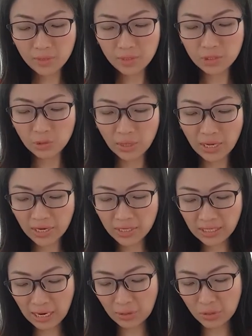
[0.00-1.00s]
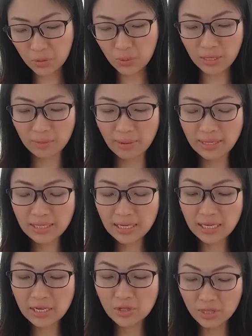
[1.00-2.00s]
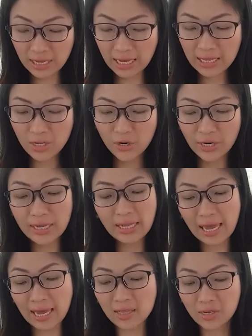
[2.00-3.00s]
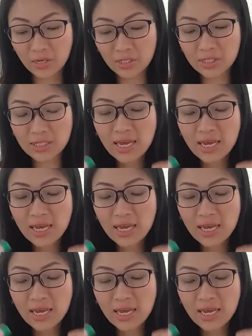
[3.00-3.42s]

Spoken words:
So here's how you do it. Basically, you need your inhalers.